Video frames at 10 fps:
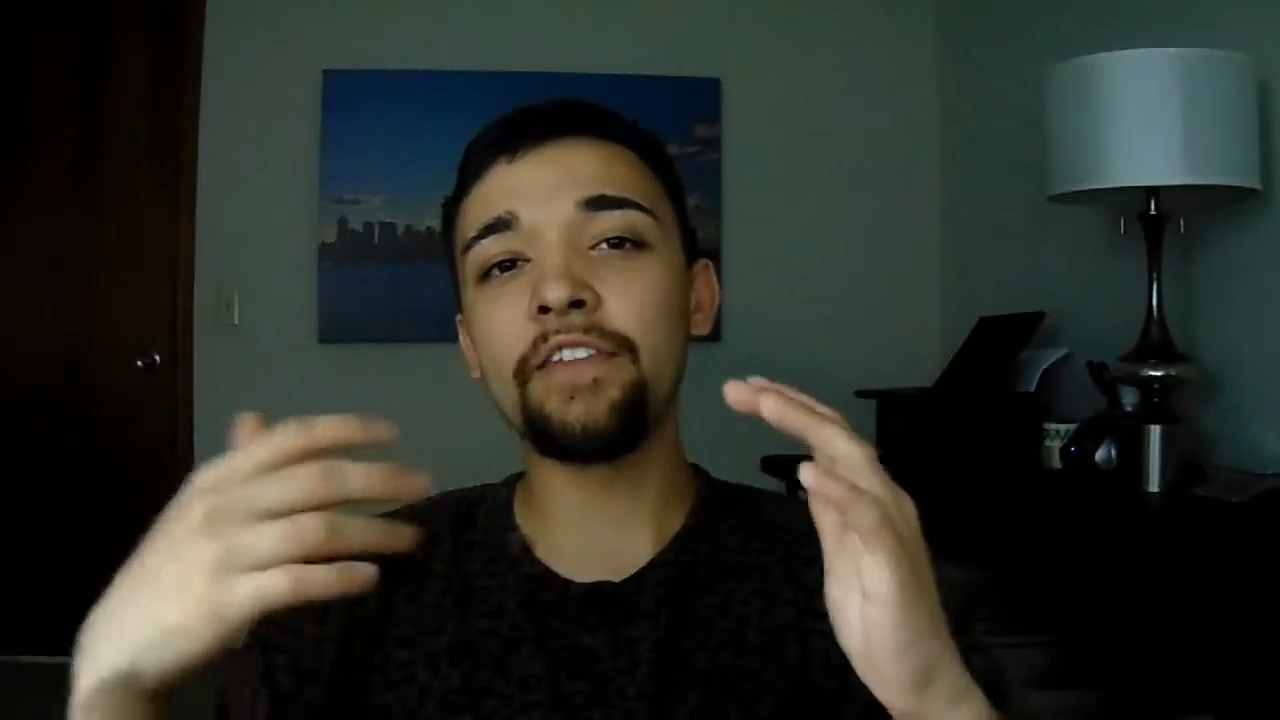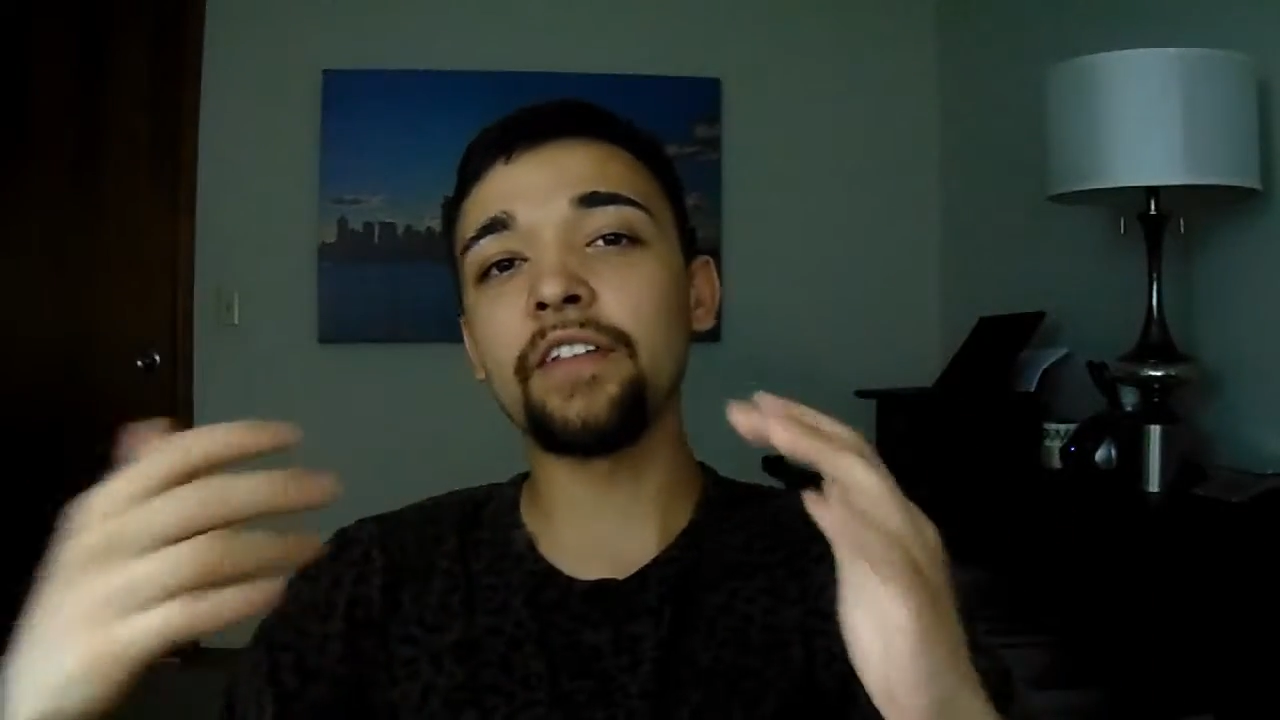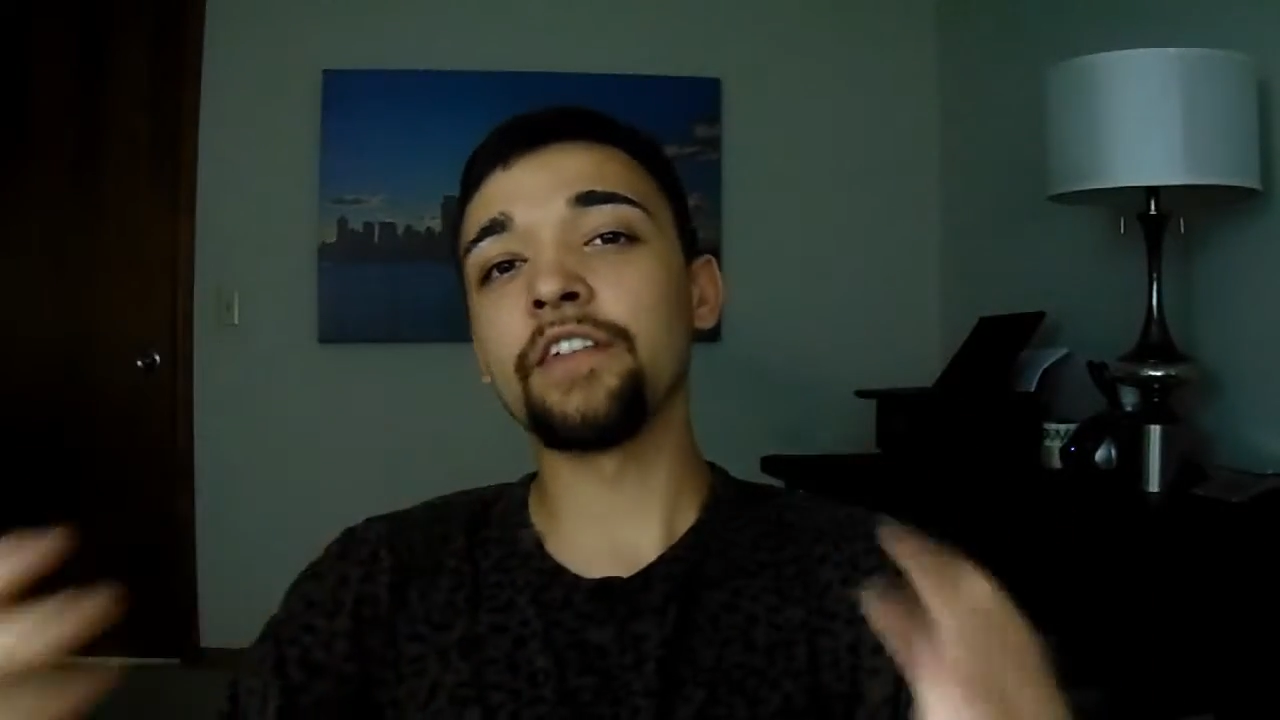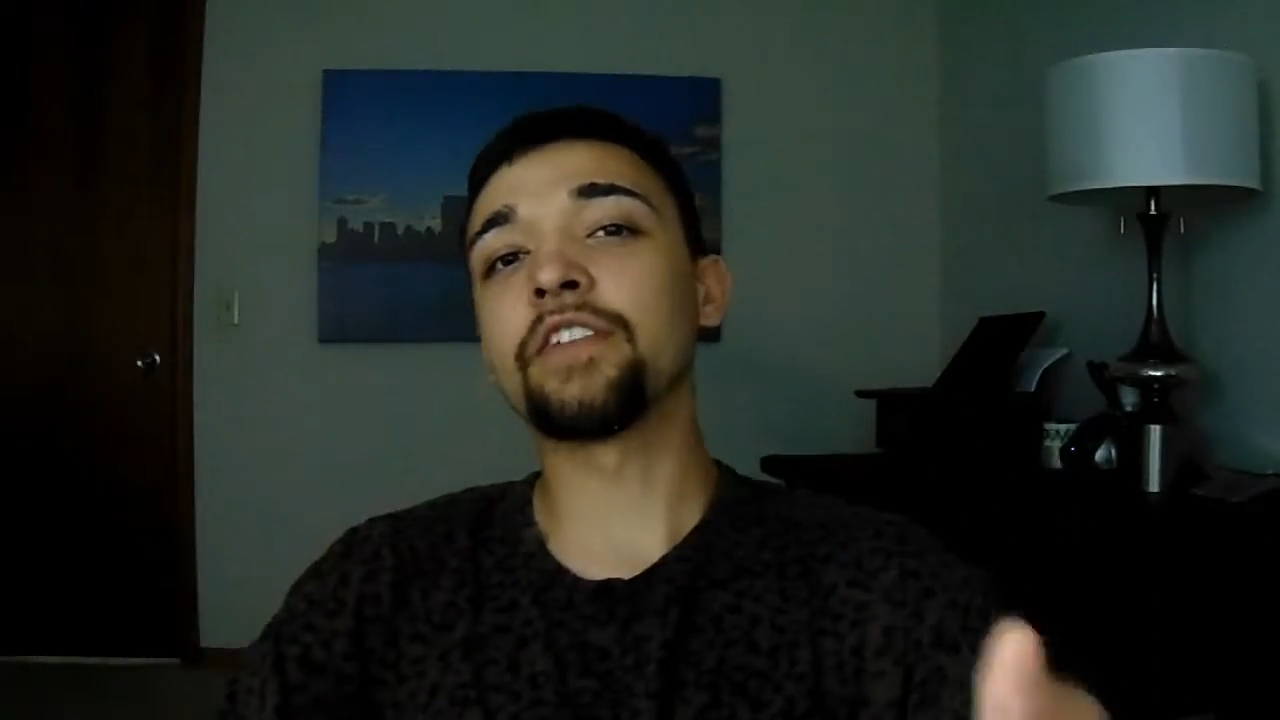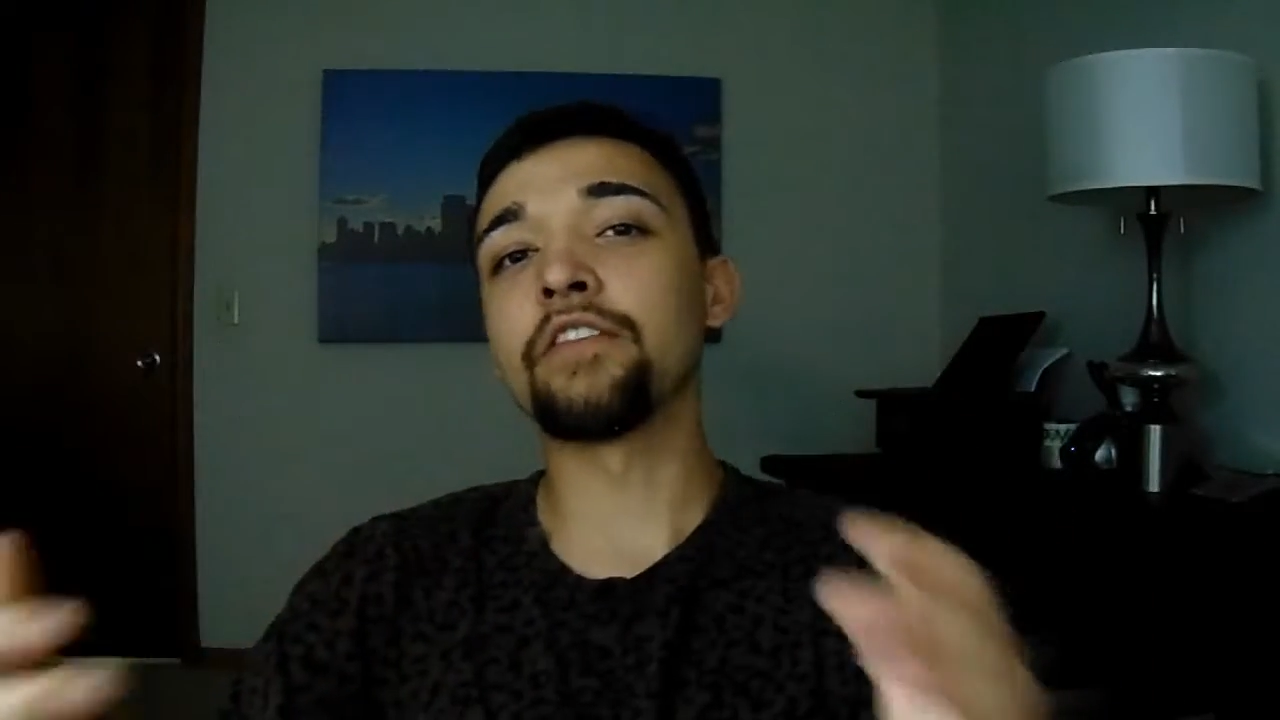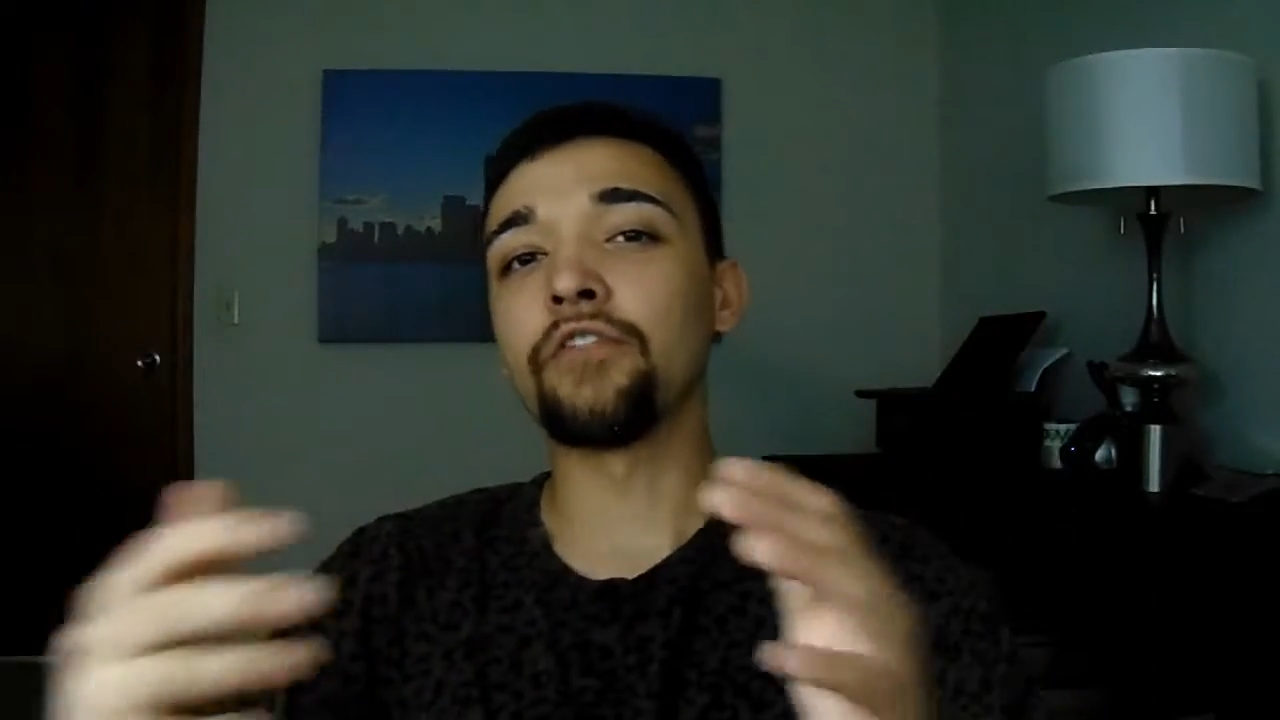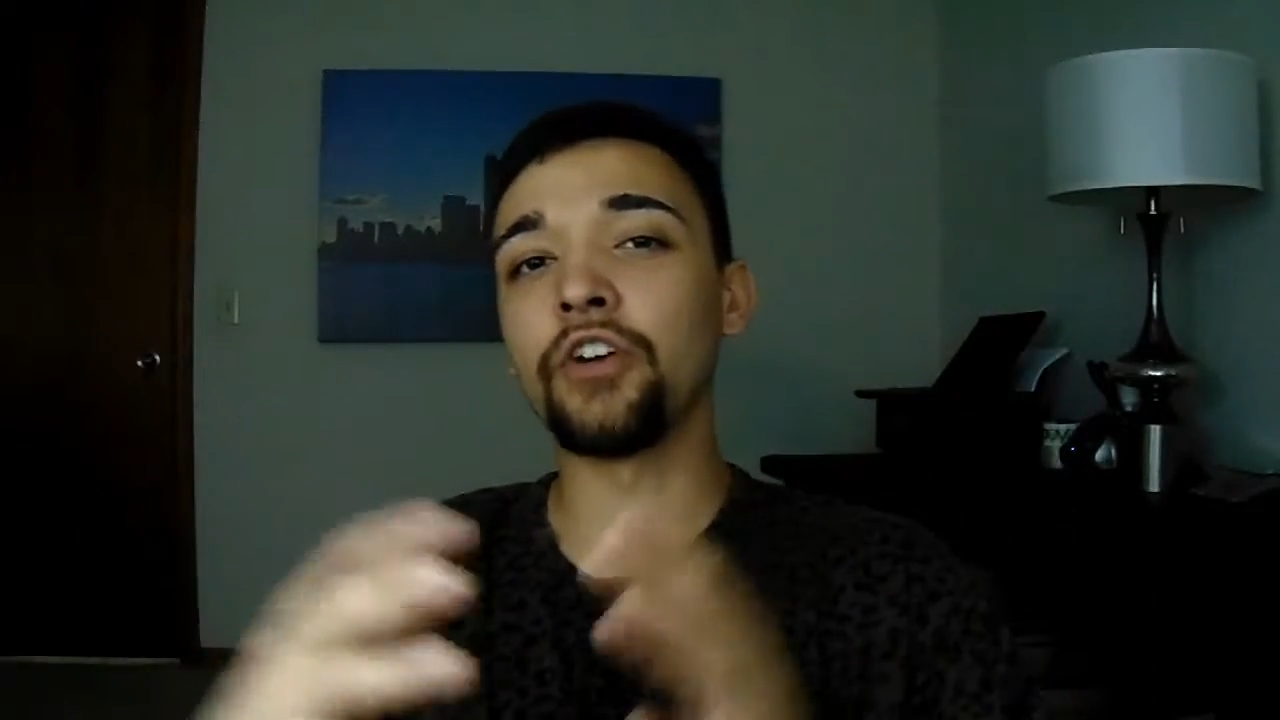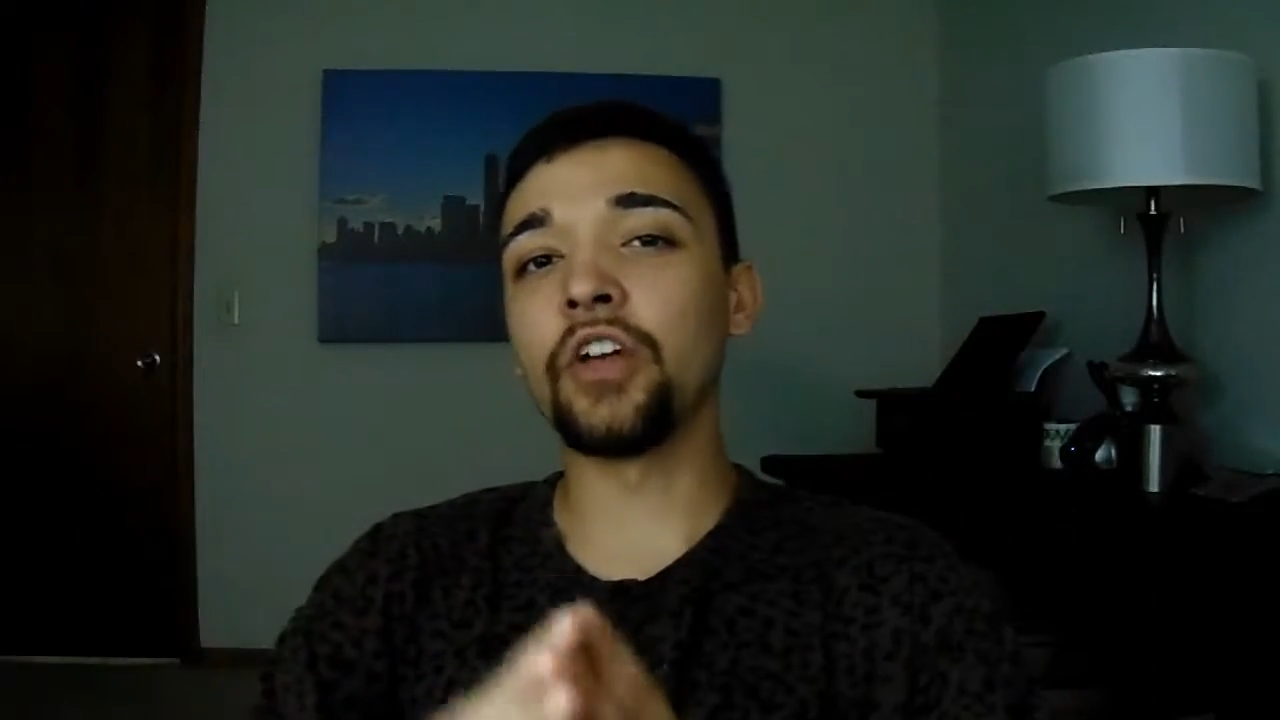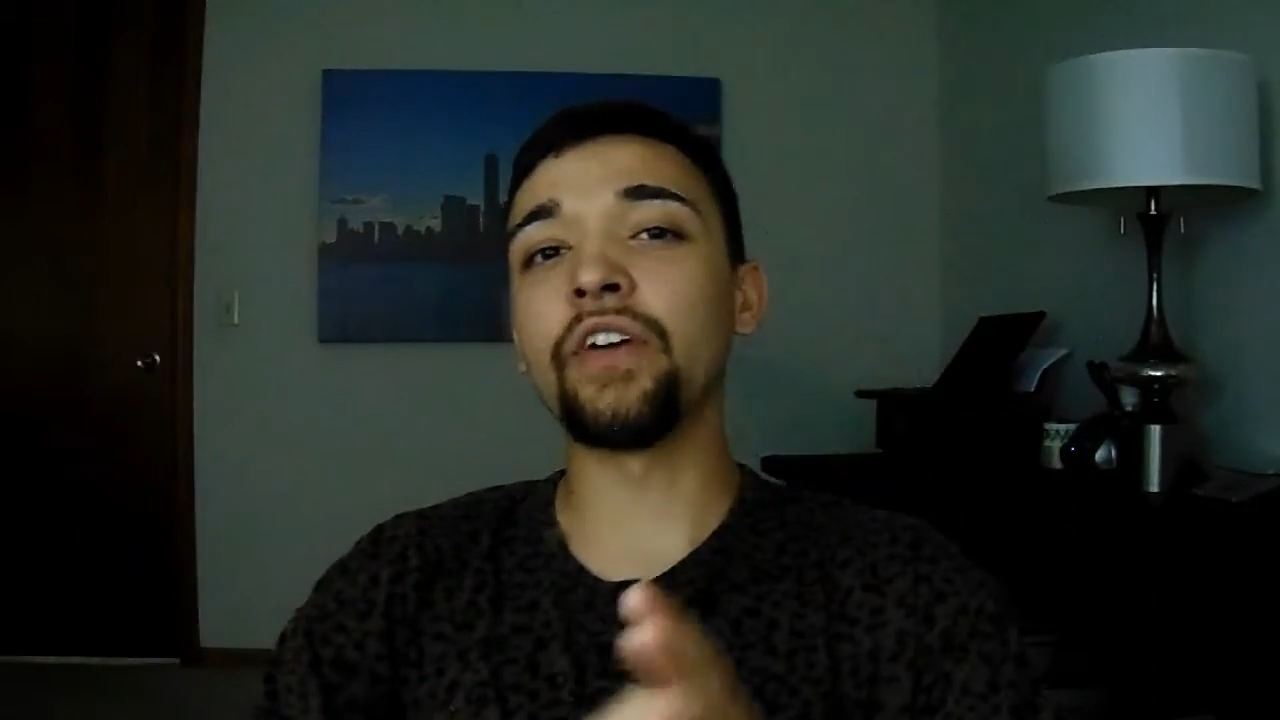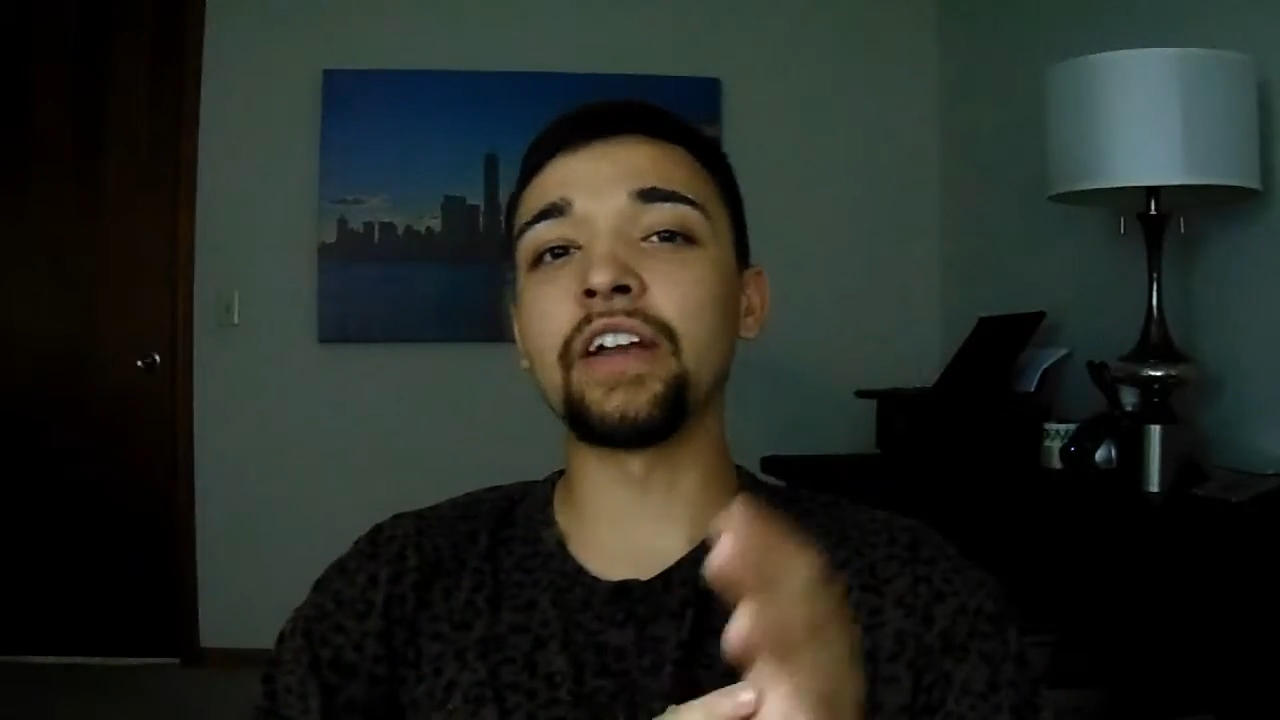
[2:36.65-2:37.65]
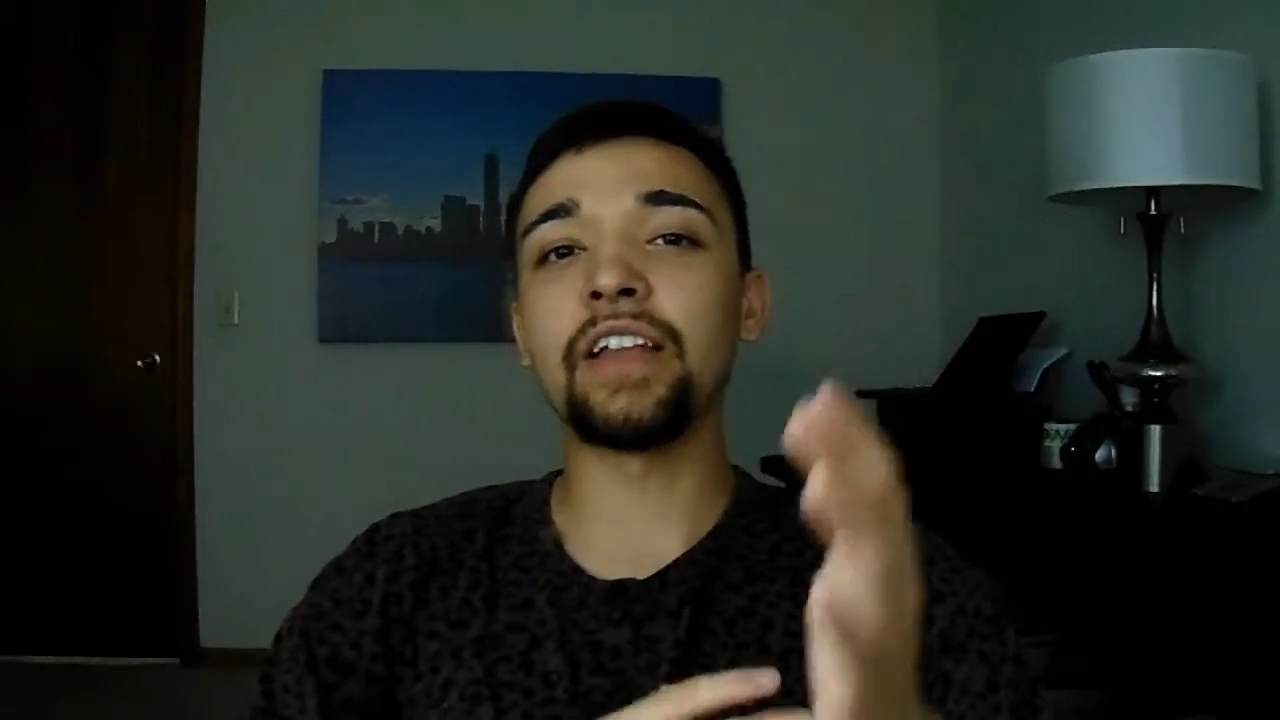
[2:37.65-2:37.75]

heavy lifting for you,